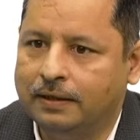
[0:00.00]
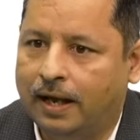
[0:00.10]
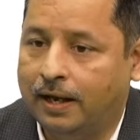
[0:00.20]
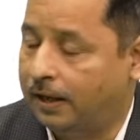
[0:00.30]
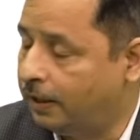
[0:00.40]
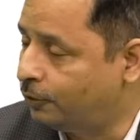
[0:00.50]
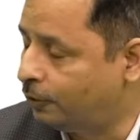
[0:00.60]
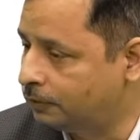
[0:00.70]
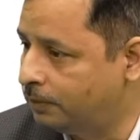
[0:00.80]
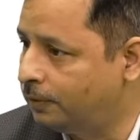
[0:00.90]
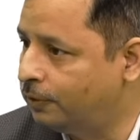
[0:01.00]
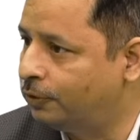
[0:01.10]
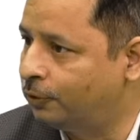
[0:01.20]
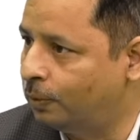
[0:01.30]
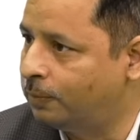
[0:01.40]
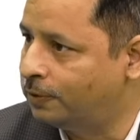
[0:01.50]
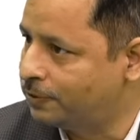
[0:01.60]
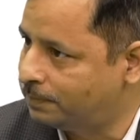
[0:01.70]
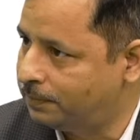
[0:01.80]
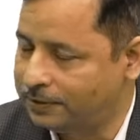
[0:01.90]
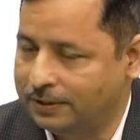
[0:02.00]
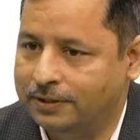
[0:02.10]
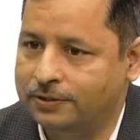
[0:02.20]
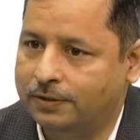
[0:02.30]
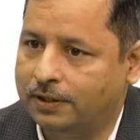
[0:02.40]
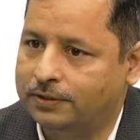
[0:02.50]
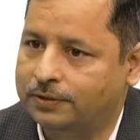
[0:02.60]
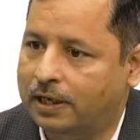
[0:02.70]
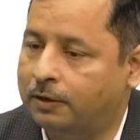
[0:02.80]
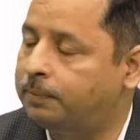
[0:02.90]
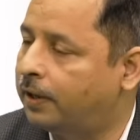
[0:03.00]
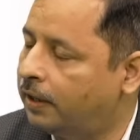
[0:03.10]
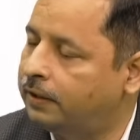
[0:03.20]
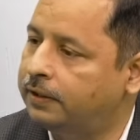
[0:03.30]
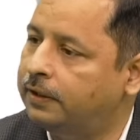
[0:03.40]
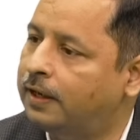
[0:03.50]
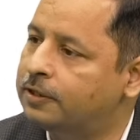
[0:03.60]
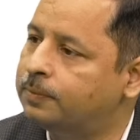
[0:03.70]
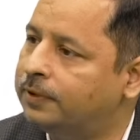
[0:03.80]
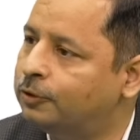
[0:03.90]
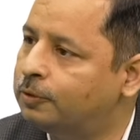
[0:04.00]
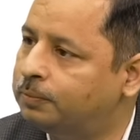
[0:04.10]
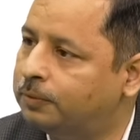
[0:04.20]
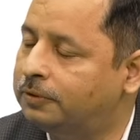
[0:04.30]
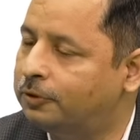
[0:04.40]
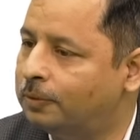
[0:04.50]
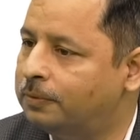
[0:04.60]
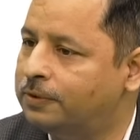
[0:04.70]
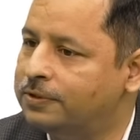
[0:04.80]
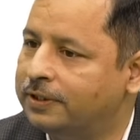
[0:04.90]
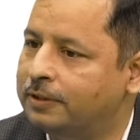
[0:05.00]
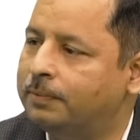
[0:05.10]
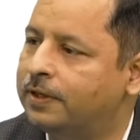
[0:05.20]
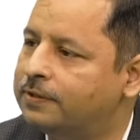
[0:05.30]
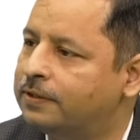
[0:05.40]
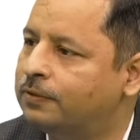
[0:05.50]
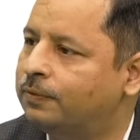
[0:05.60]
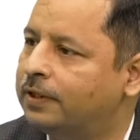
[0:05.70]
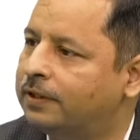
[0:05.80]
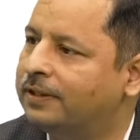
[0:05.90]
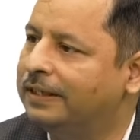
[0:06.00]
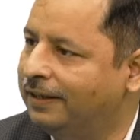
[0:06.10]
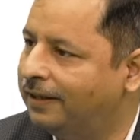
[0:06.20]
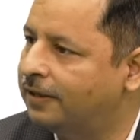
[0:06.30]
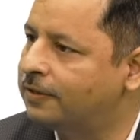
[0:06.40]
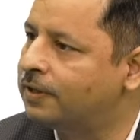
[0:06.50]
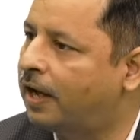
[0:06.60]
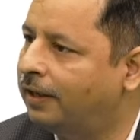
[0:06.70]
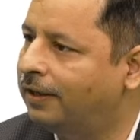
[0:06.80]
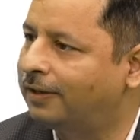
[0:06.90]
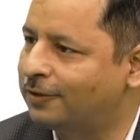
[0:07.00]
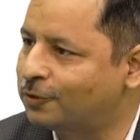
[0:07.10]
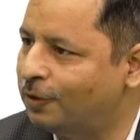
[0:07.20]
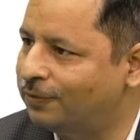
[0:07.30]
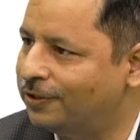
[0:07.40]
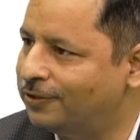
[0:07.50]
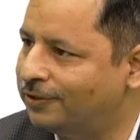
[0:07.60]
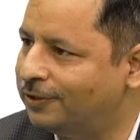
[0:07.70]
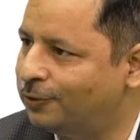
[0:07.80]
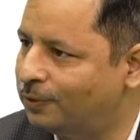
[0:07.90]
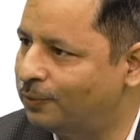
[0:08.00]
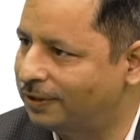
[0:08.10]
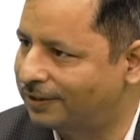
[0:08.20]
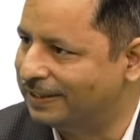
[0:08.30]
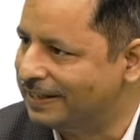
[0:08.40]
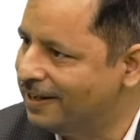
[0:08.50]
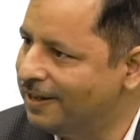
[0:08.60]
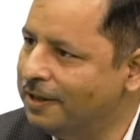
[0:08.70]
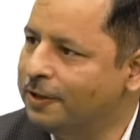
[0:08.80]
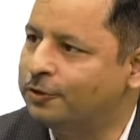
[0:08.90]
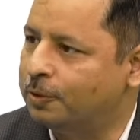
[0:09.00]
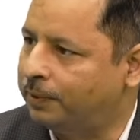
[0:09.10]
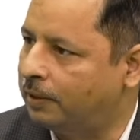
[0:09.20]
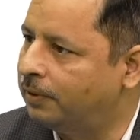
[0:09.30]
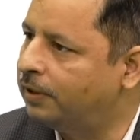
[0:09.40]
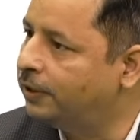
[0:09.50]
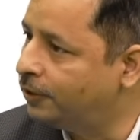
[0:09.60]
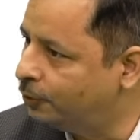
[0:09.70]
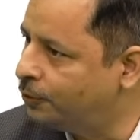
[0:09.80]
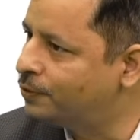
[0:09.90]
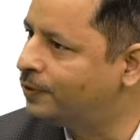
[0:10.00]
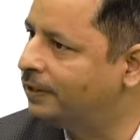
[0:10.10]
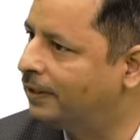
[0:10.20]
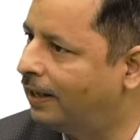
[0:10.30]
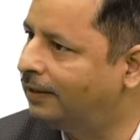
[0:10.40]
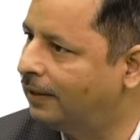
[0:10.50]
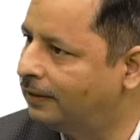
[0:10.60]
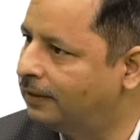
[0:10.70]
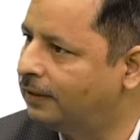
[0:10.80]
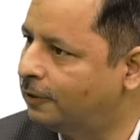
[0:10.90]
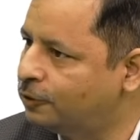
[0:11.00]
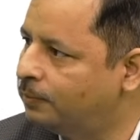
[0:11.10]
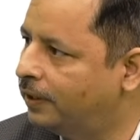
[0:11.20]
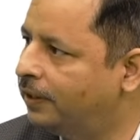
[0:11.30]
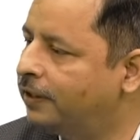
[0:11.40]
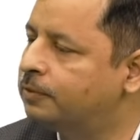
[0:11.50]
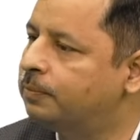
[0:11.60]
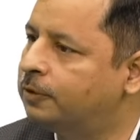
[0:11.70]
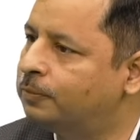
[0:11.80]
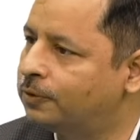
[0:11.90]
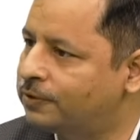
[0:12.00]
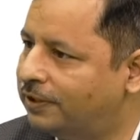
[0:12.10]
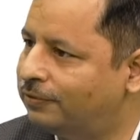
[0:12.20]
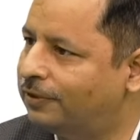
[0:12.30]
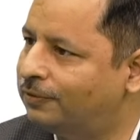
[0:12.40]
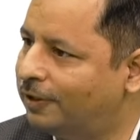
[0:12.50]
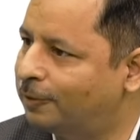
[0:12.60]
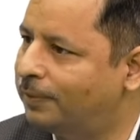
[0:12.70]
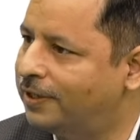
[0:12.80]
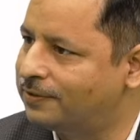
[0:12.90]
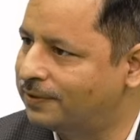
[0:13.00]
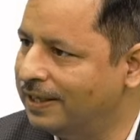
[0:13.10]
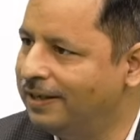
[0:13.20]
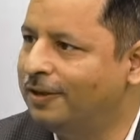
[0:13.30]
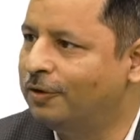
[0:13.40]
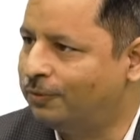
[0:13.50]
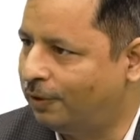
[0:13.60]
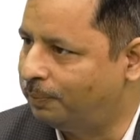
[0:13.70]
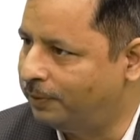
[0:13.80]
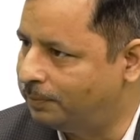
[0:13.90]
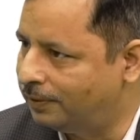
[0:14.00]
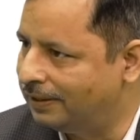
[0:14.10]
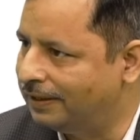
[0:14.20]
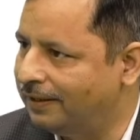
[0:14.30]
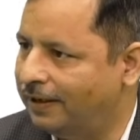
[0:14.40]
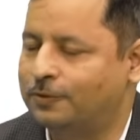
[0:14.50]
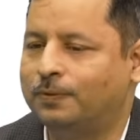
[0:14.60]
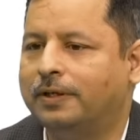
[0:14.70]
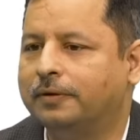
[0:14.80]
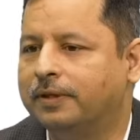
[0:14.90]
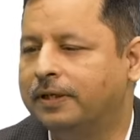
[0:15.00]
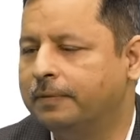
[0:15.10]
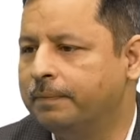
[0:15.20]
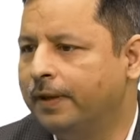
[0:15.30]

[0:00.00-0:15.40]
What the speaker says: I talked about robots installation. Our priority has been to put robots in places where there is a higher risk of injury to the worker. So primarily reducing that and then also making it much more safer workplace for people as well, right?